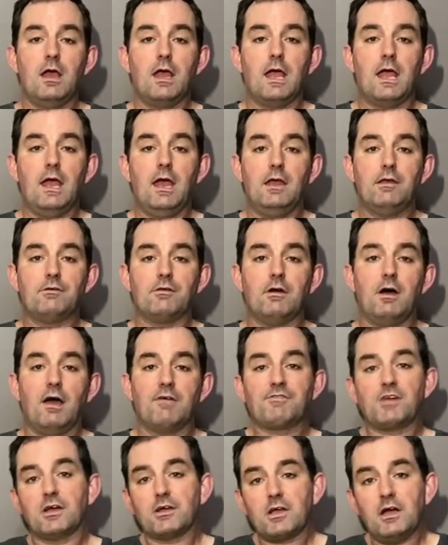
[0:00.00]
and
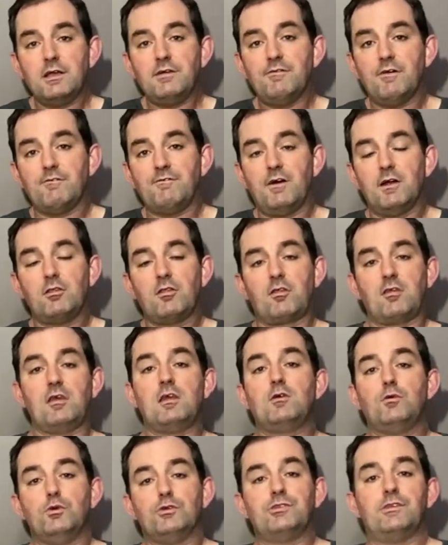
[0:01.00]
I've got kind of a fun
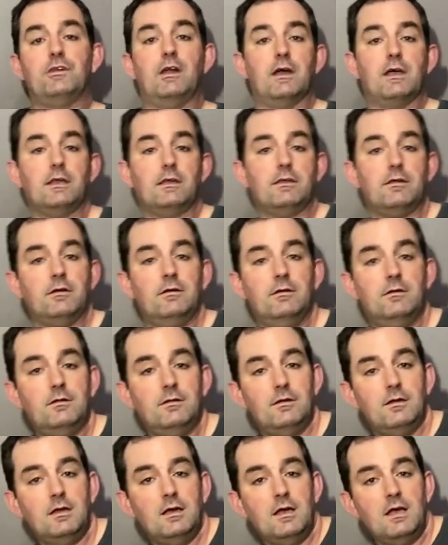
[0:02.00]
sequel tonight.
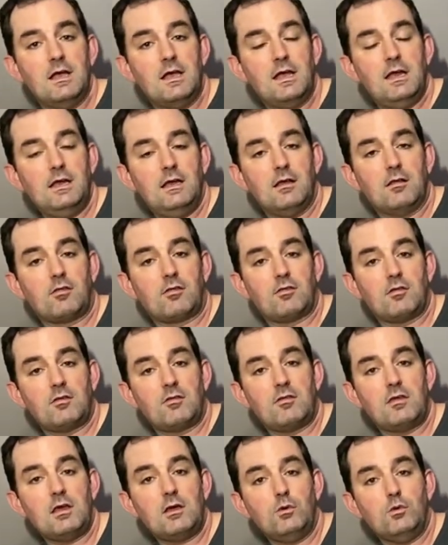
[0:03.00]
It is the
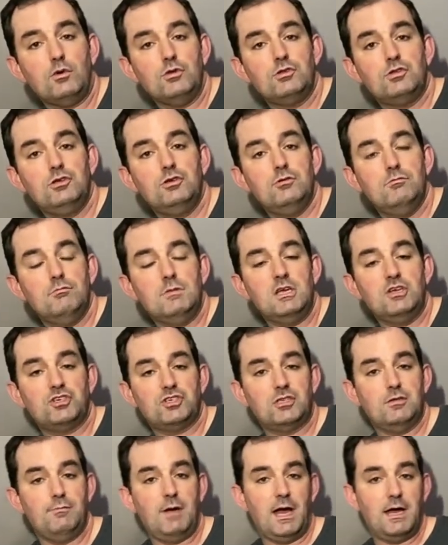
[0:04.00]
sequel to Meesh
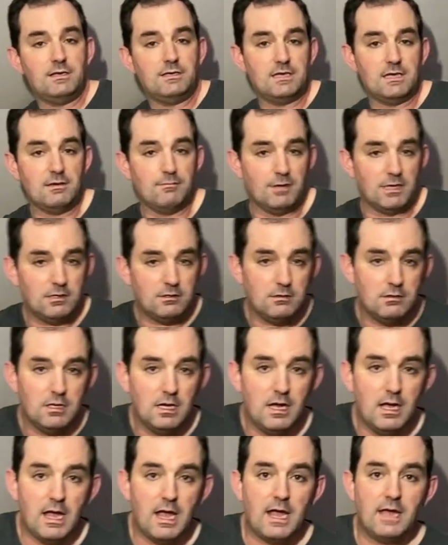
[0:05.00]
the Bad Demon,
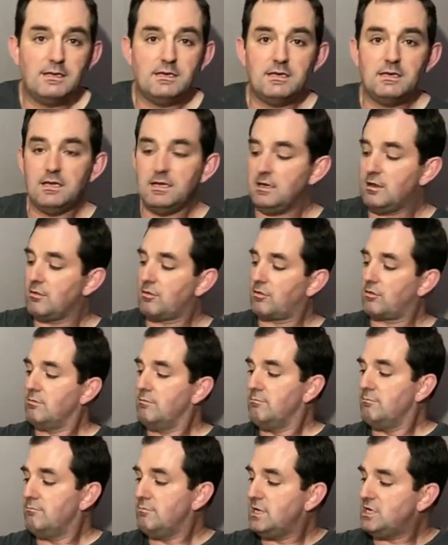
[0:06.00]
and it is
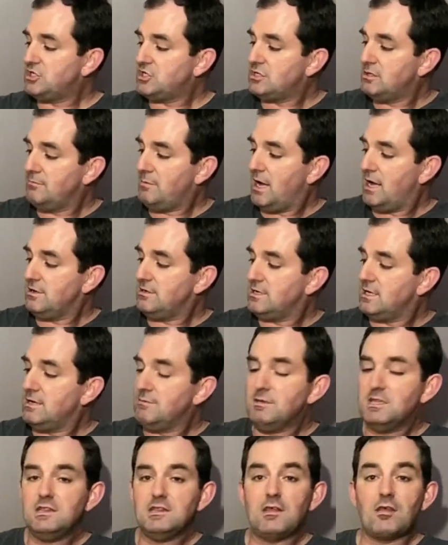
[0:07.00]
Meesh the Bad
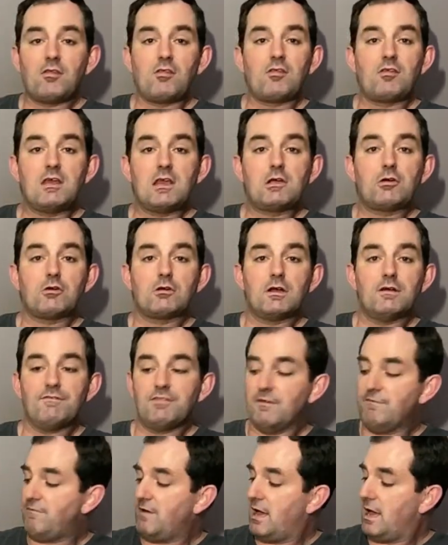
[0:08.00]
Demon, The Secret of
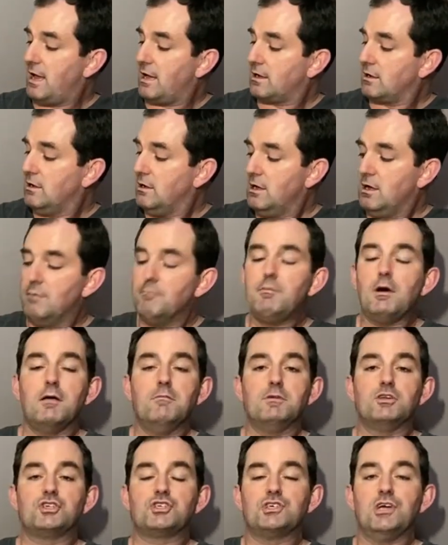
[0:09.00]
the Fang by
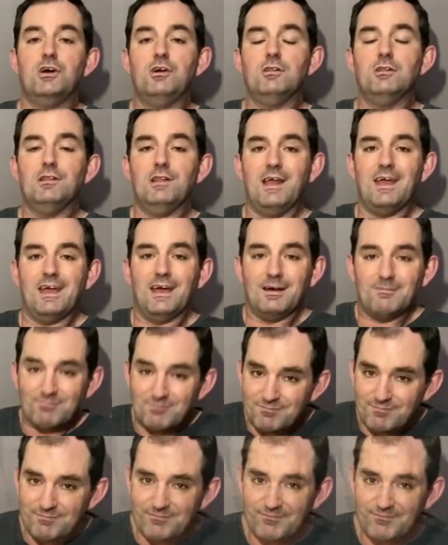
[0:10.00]
Michelle Lam.